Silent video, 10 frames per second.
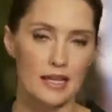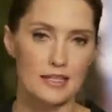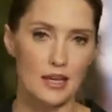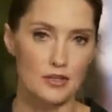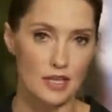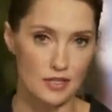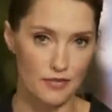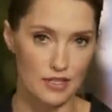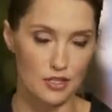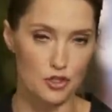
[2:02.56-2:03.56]
He's now set to
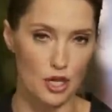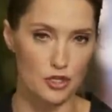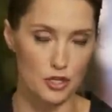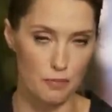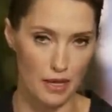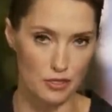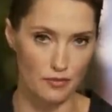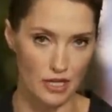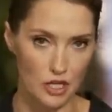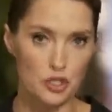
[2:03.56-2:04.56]
face a judge in
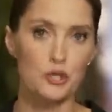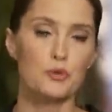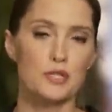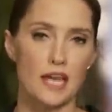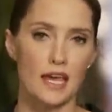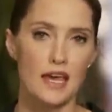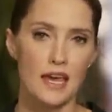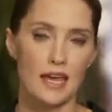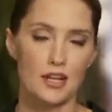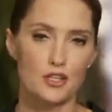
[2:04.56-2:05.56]
Pennsylvania Tuesday
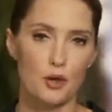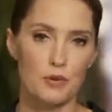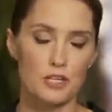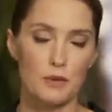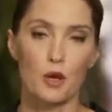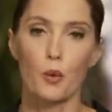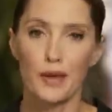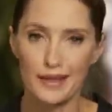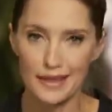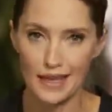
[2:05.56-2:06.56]
and is hoping to be
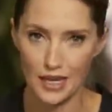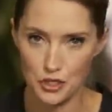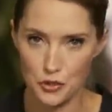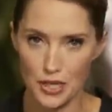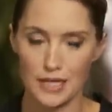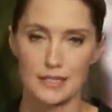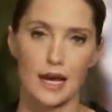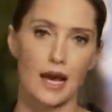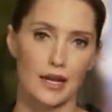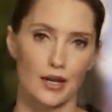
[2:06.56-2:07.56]
quickly extradited
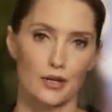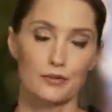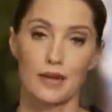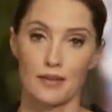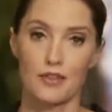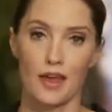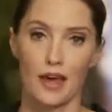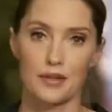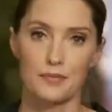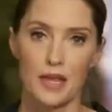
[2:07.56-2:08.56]
to Idaho after
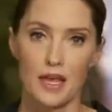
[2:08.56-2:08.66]
that.